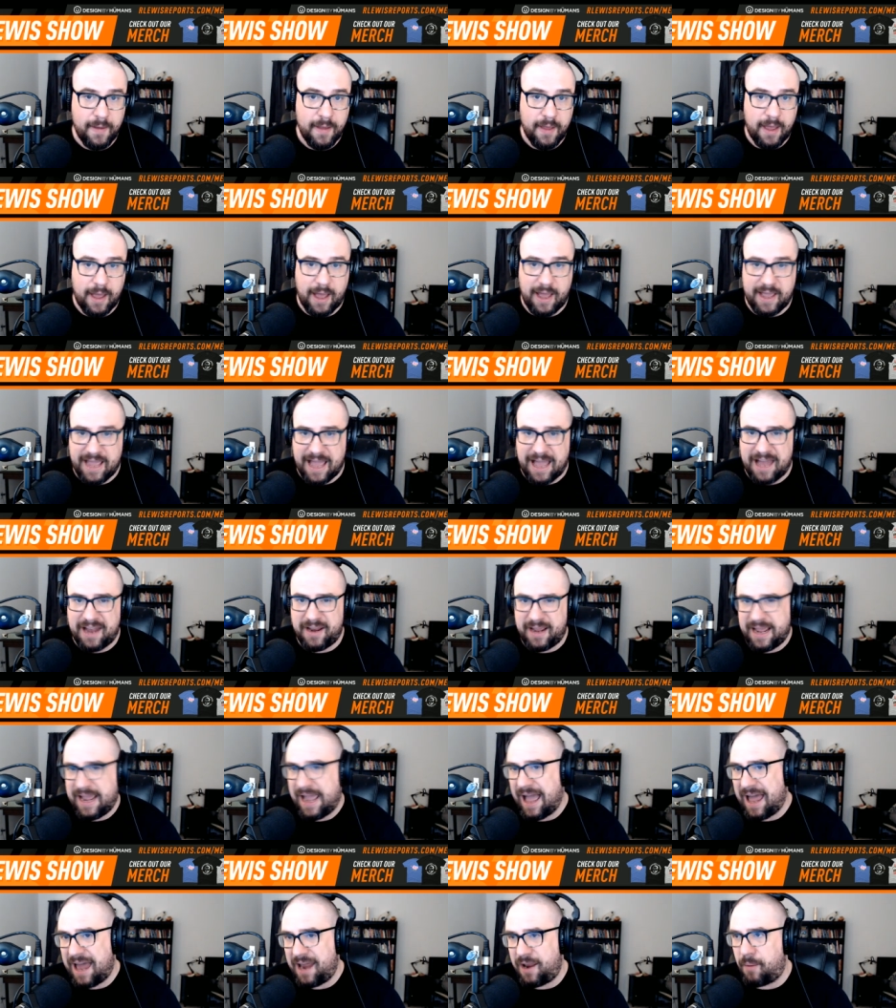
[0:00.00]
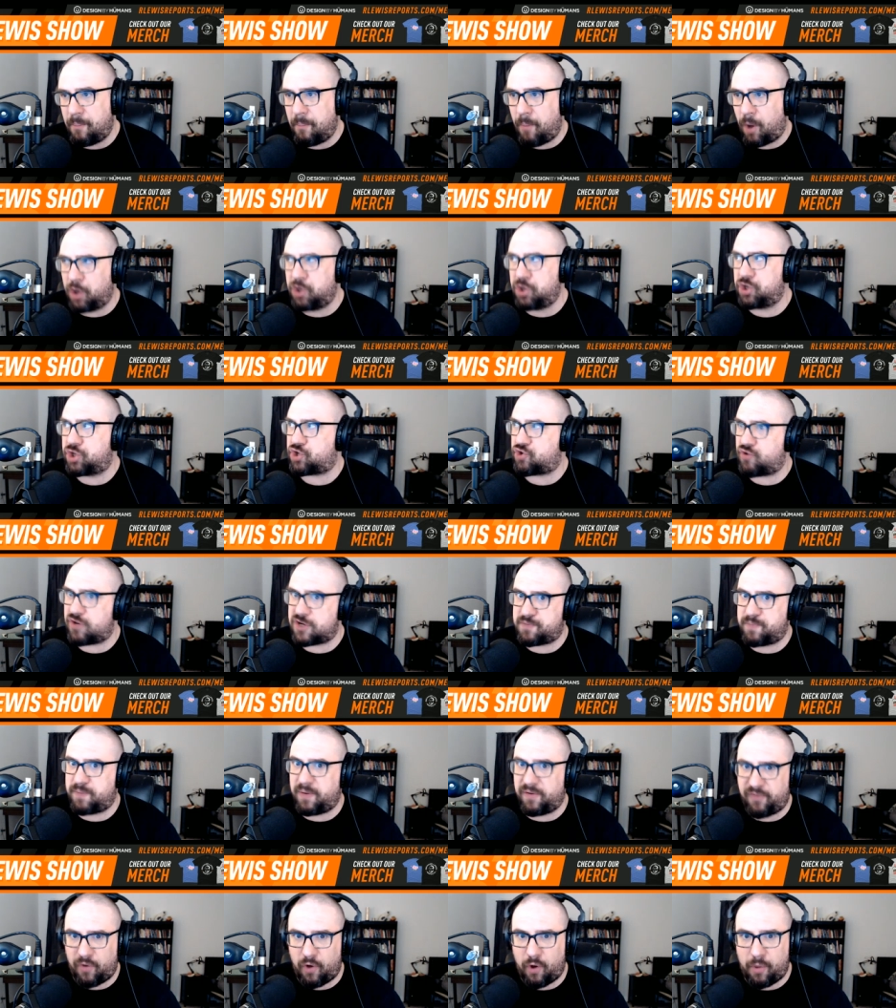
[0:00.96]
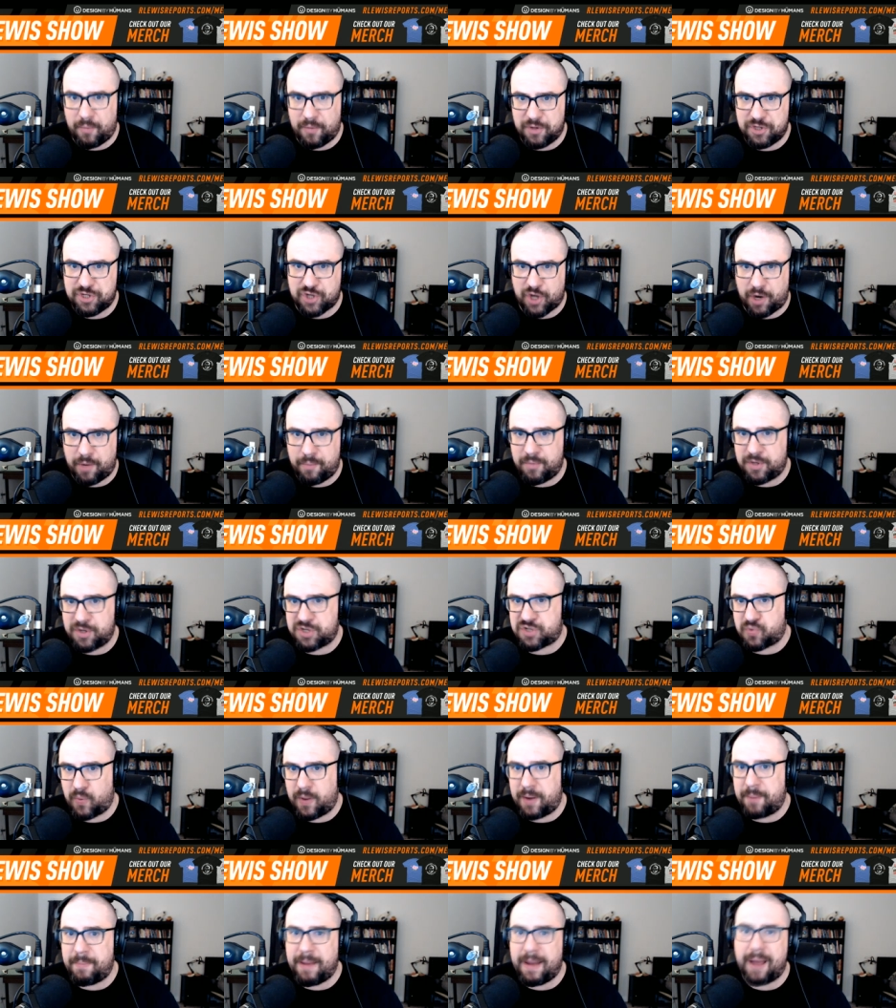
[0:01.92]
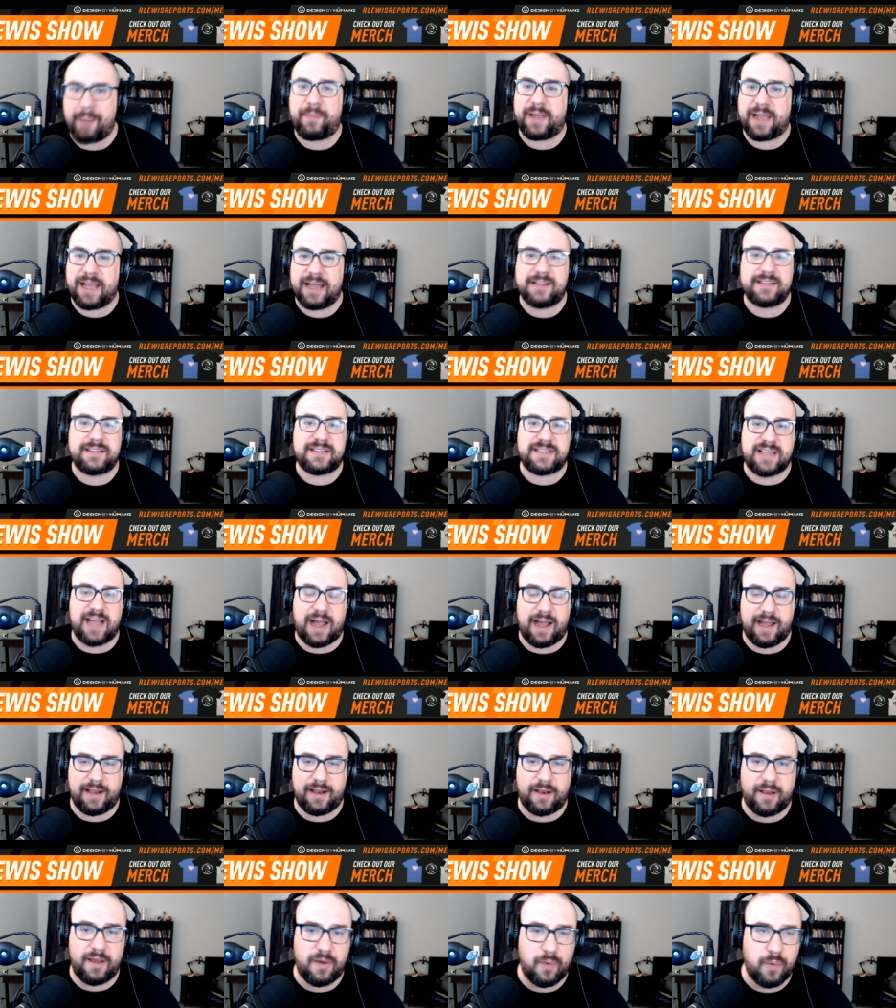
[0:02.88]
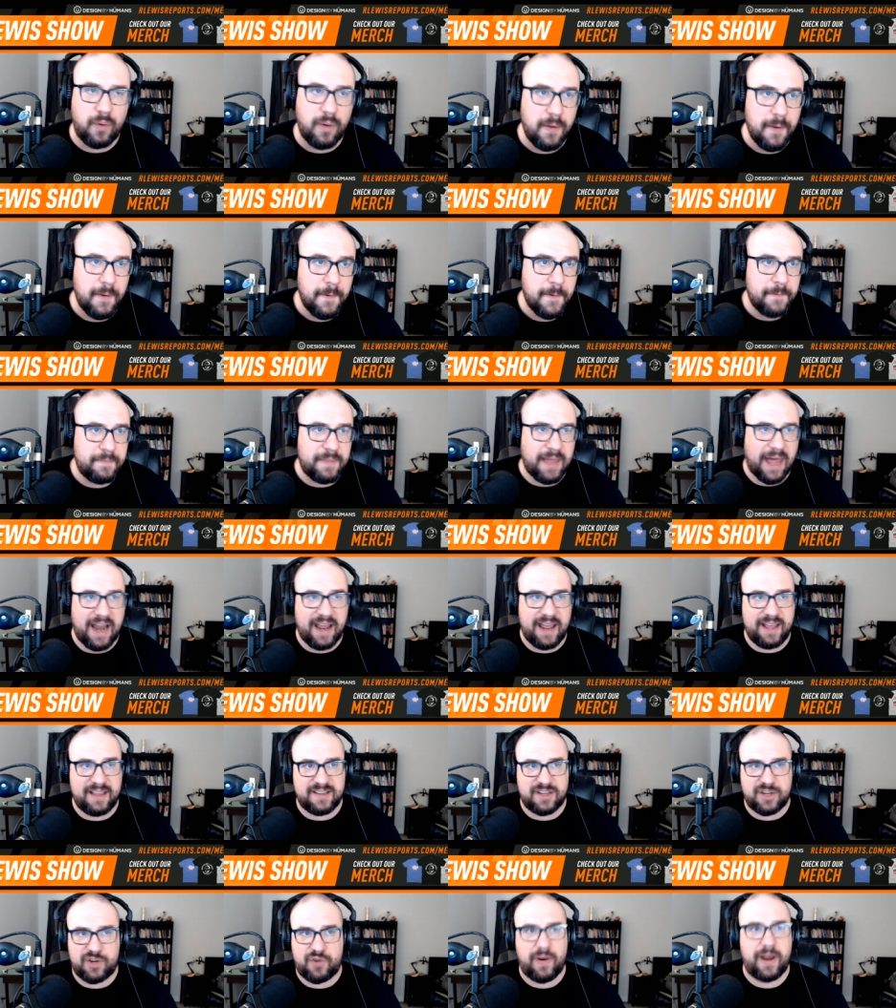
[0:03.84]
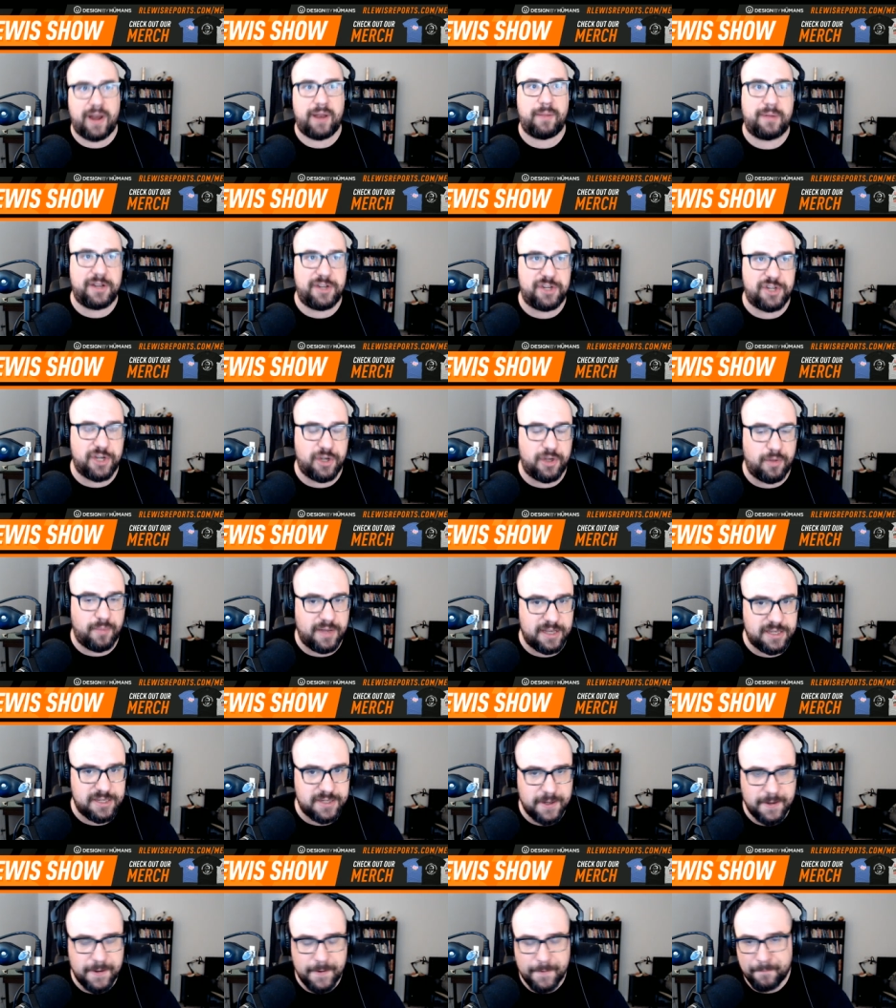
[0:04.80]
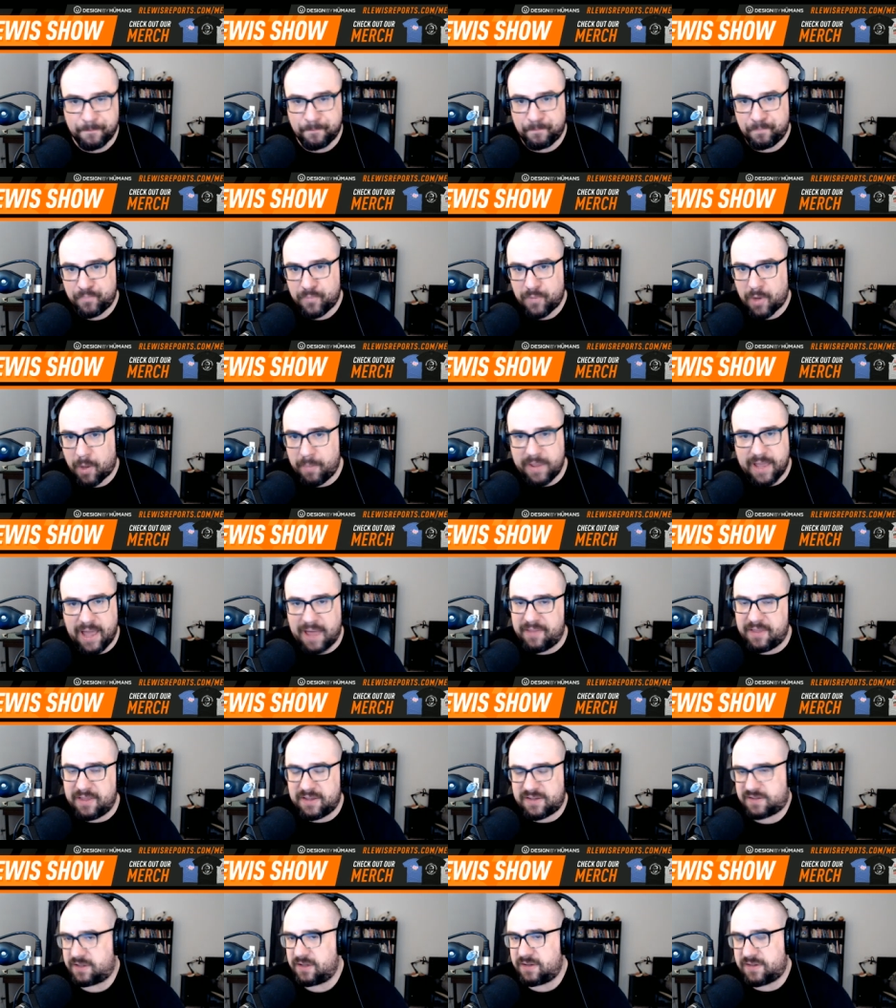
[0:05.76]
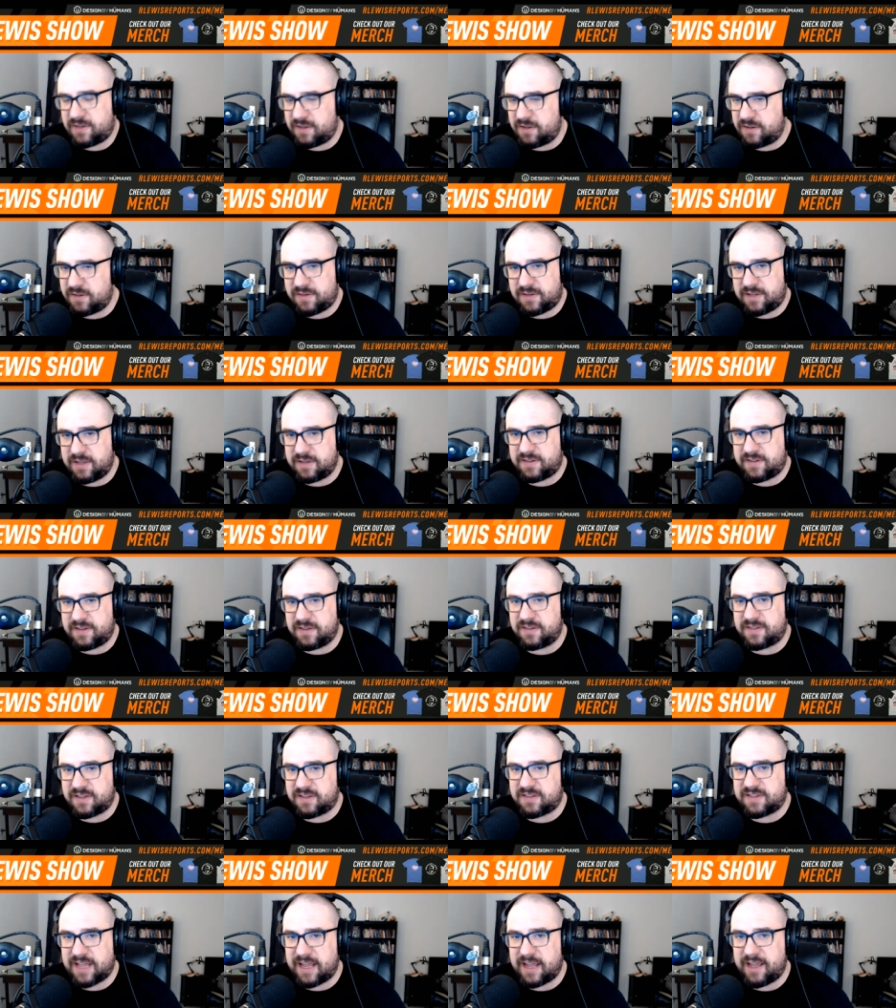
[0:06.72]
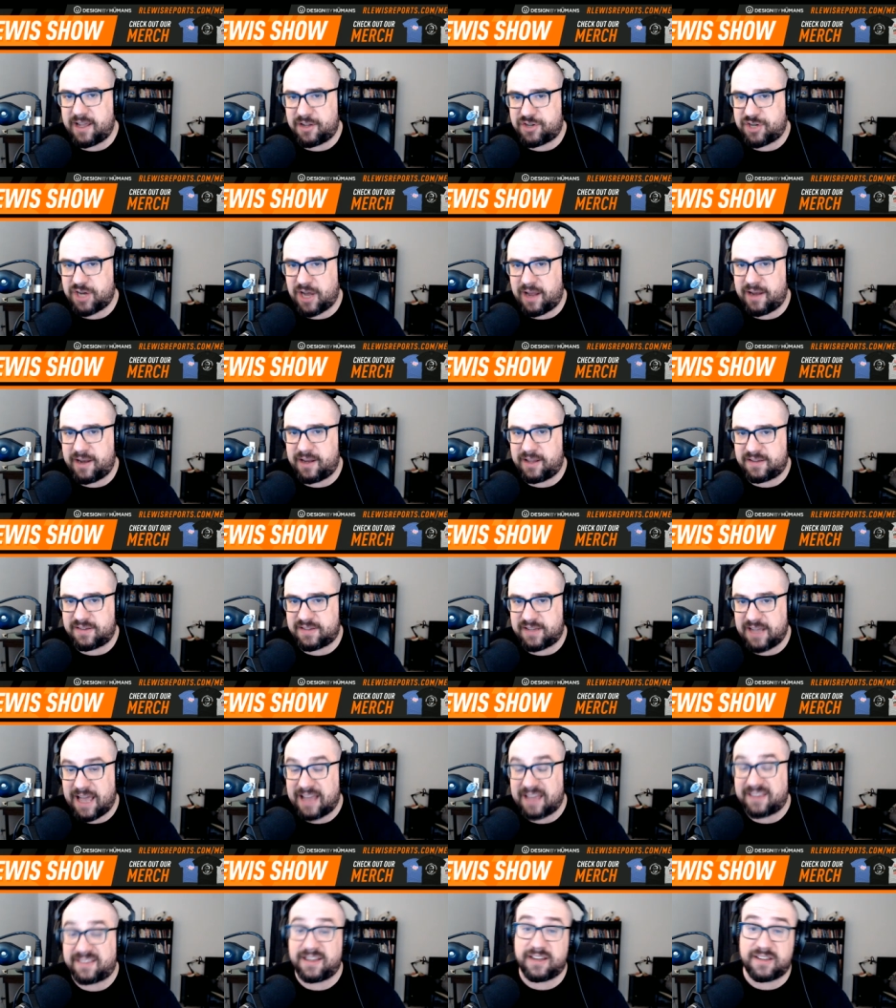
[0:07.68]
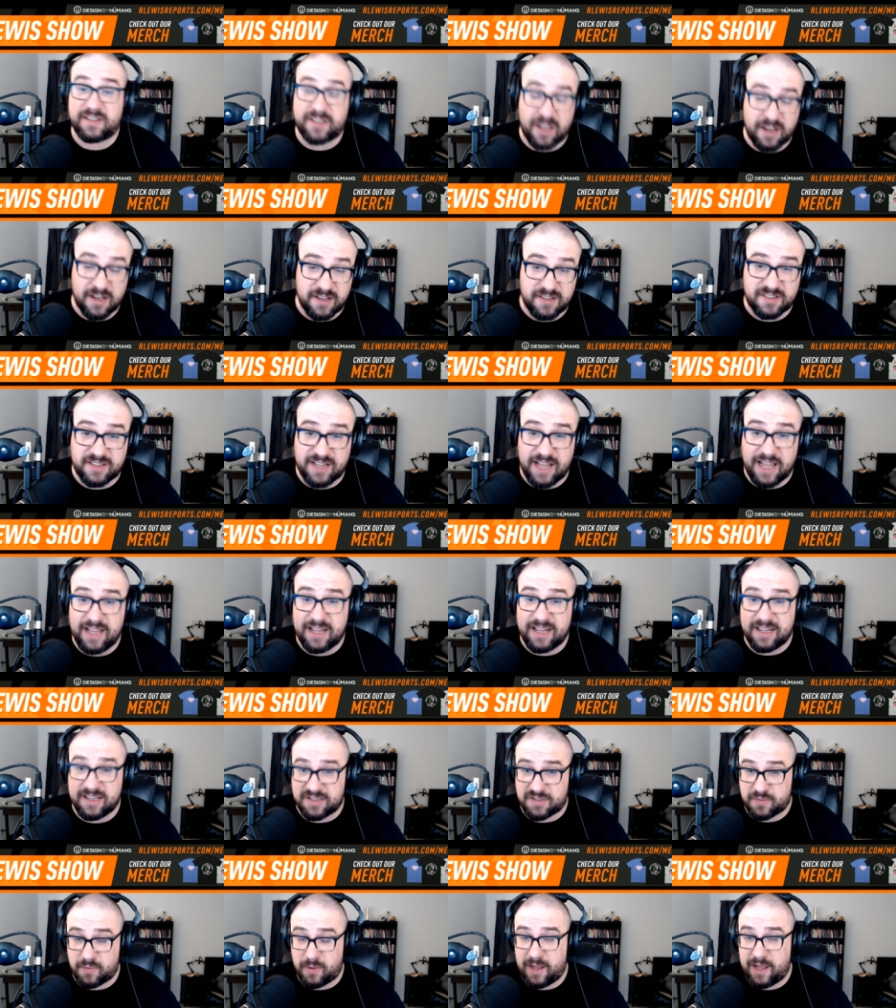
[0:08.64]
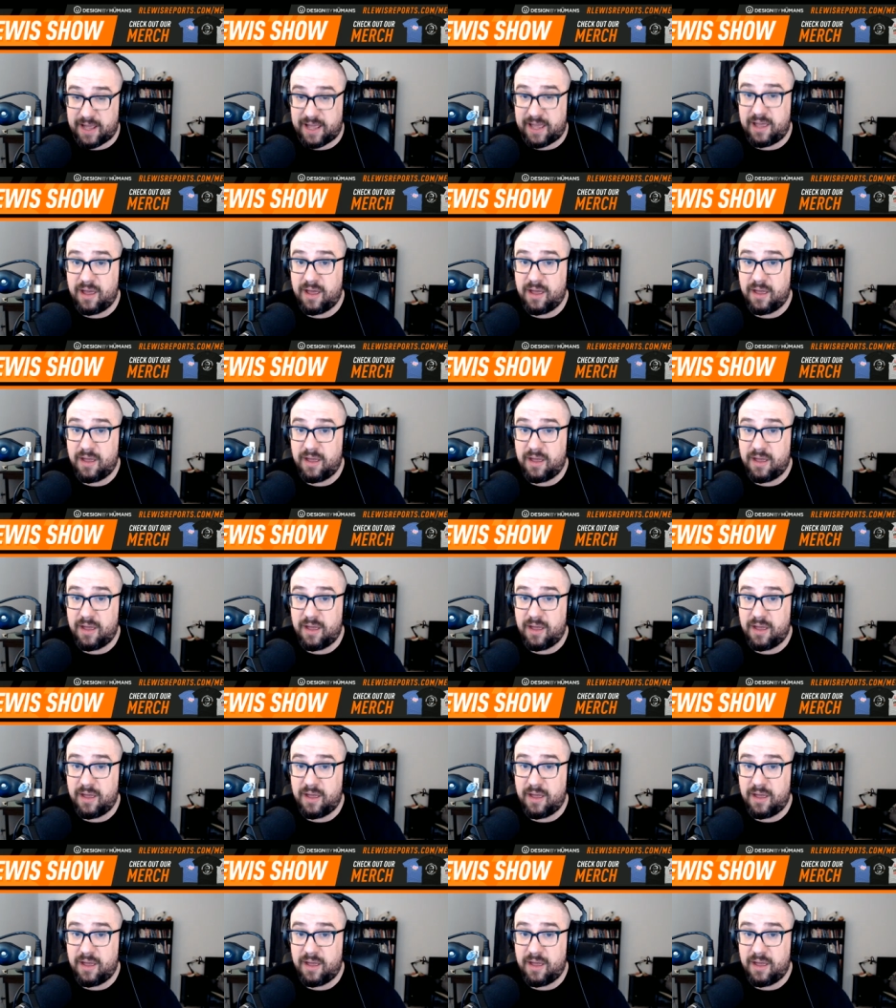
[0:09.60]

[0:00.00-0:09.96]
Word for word: Uh, he had he had a monstrous performance on a must-win map against TyLoo. That is incredibly dubious. But yeah, this this is this is the state of Chinese CS, and it's going to stay this way